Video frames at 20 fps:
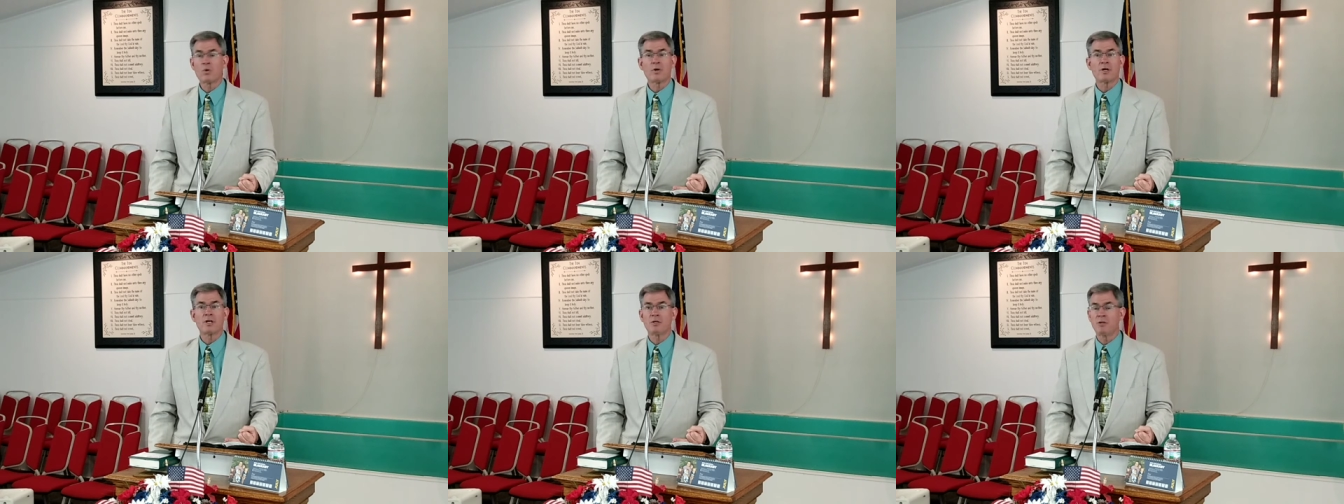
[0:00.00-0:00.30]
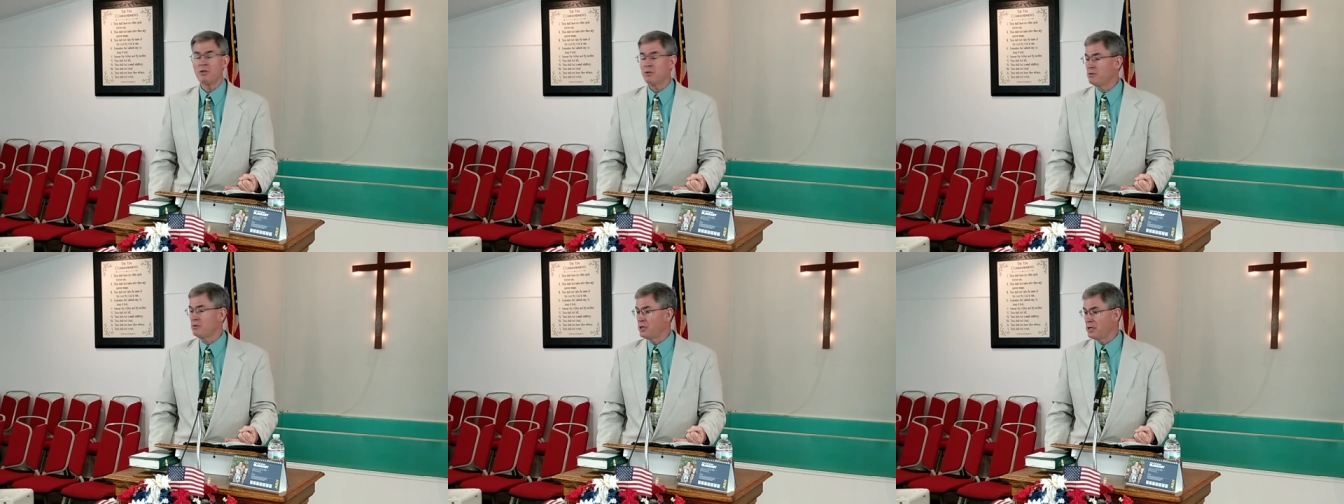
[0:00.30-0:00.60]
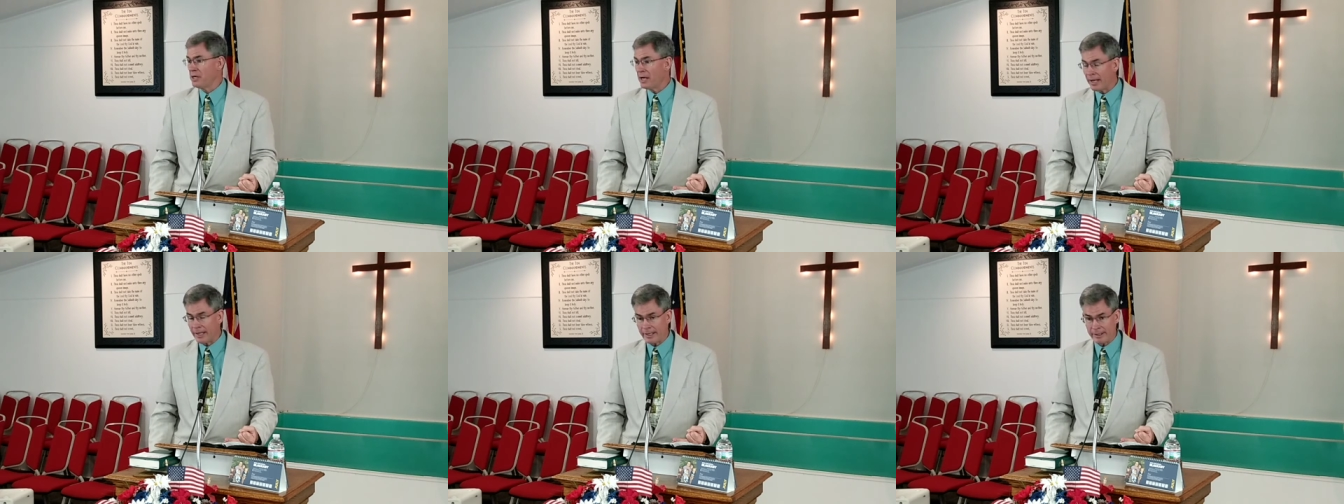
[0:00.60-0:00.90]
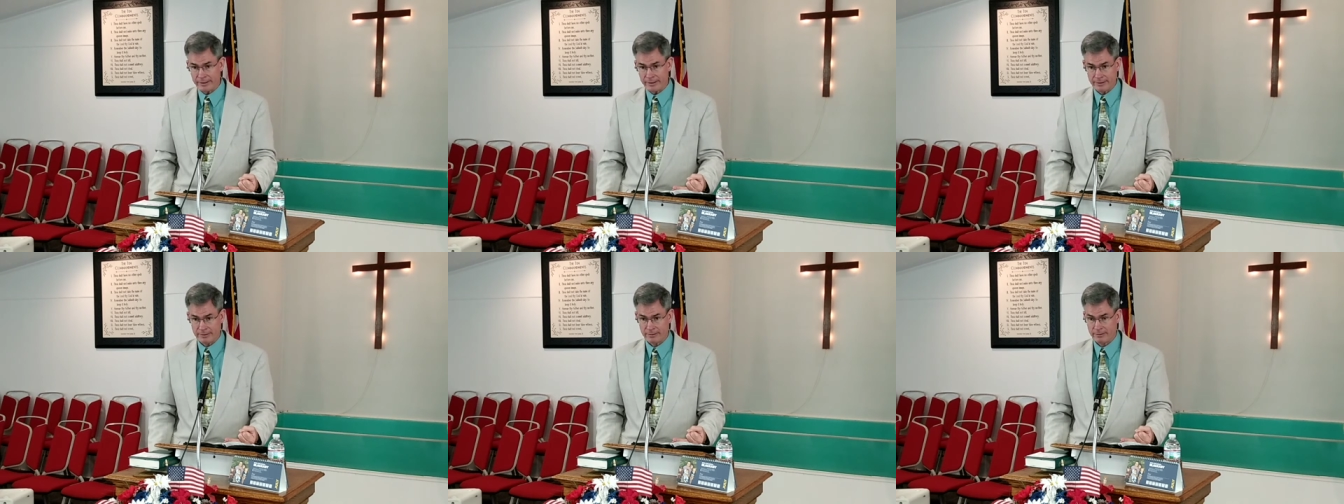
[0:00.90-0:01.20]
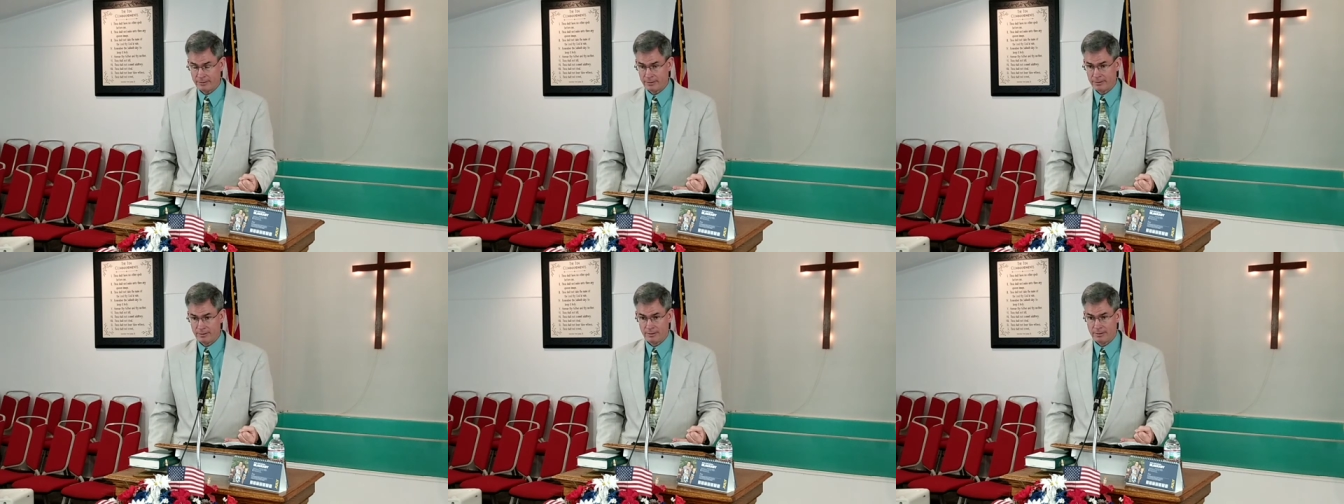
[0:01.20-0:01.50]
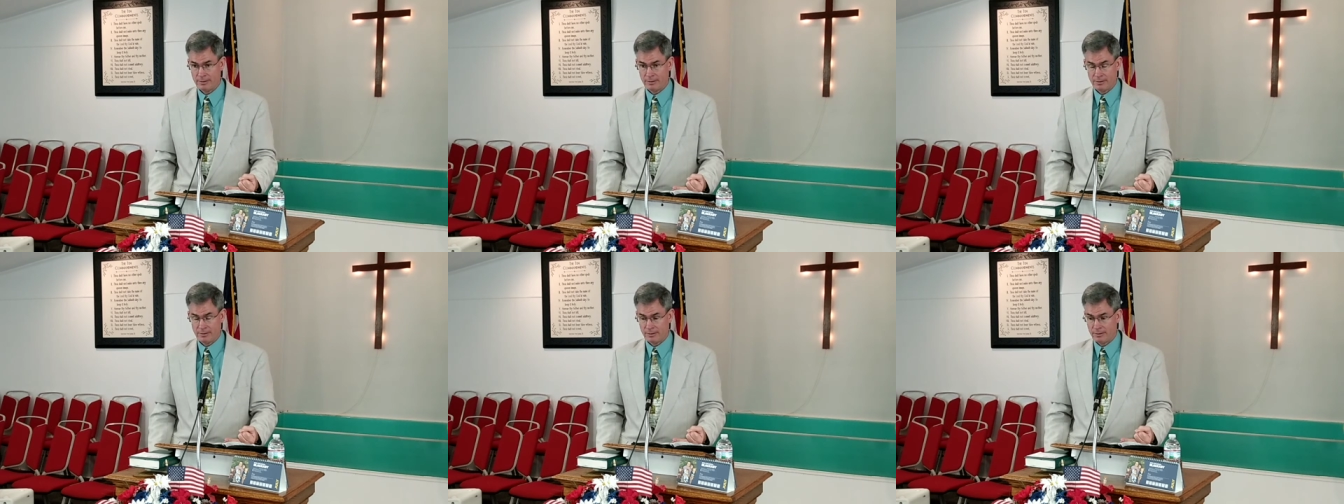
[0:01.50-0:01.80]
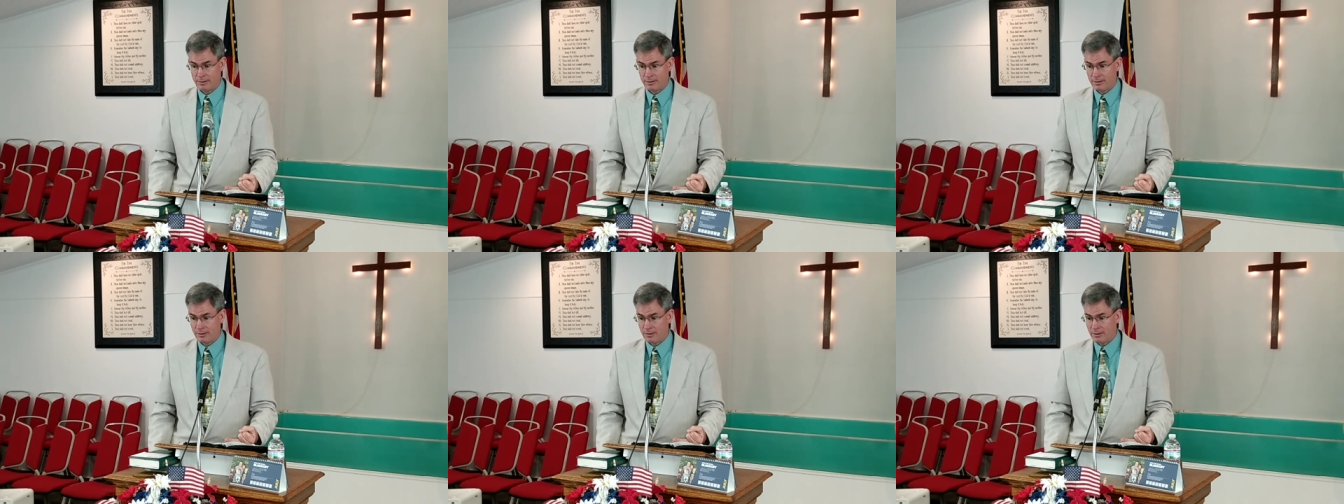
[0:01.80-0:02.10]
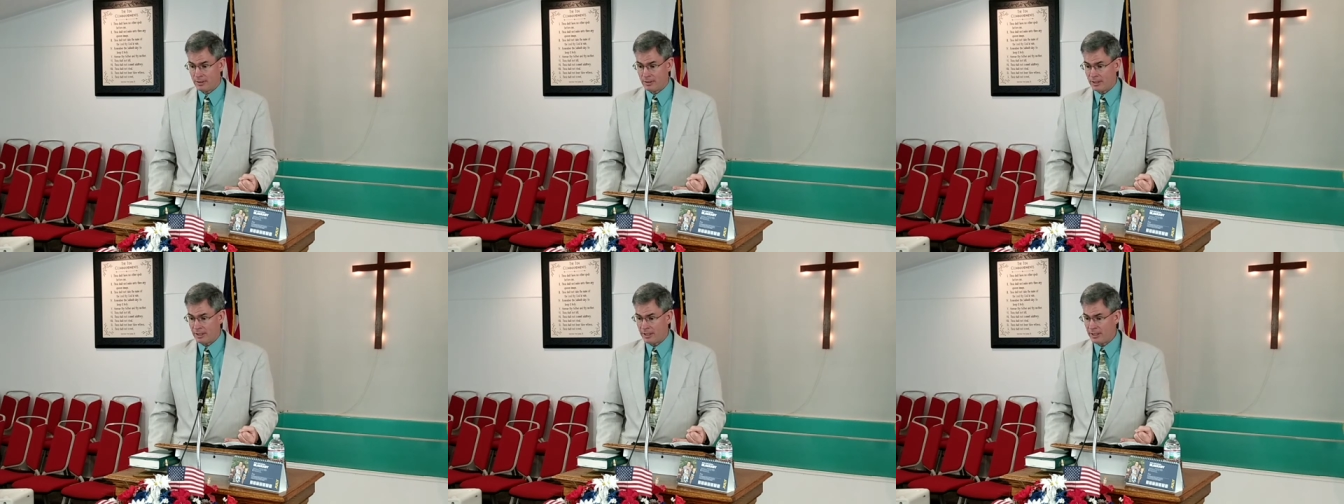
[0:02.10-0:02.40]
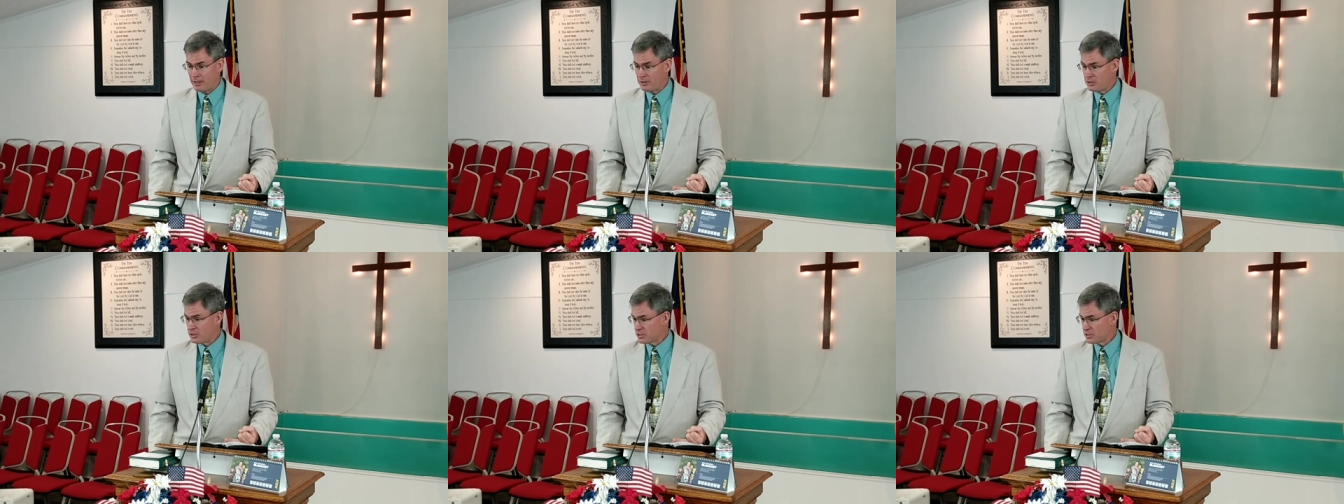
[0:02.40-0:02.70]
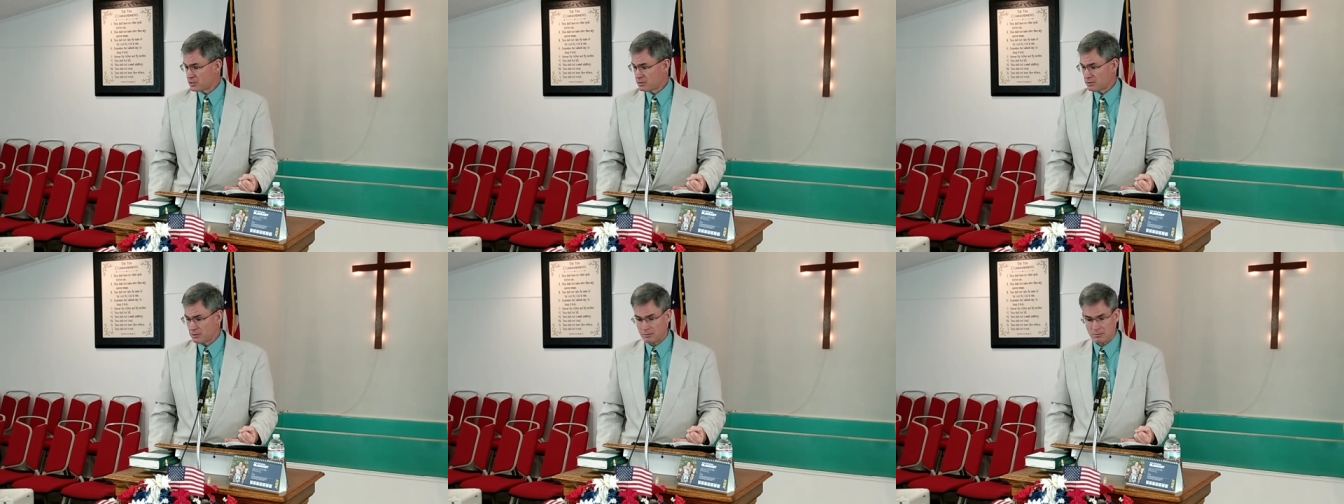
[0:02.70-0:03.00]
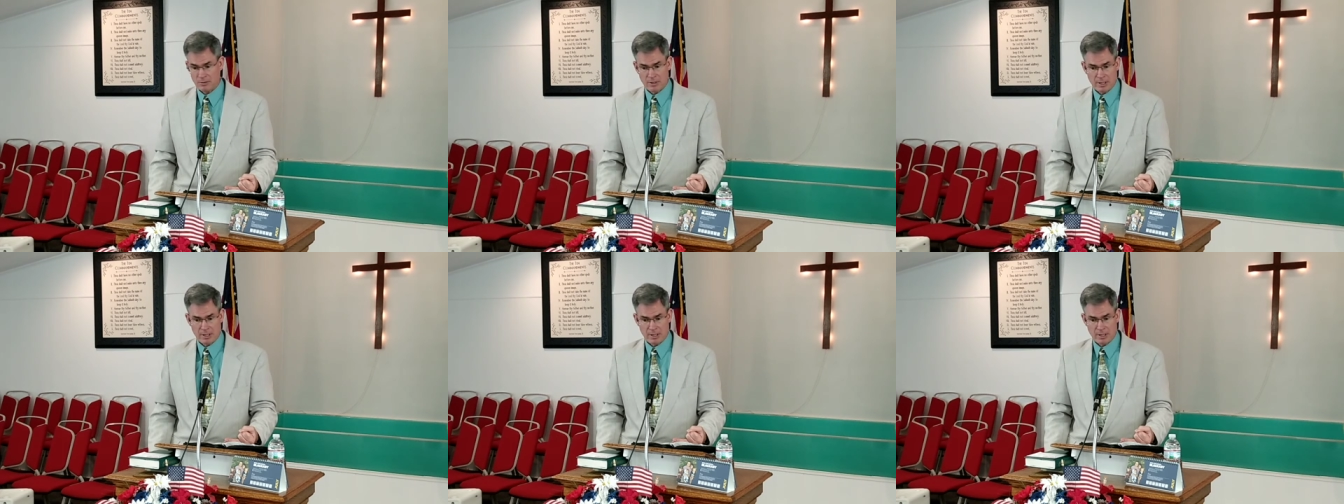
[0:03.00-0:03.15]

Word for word: morning, noon, and night. He just,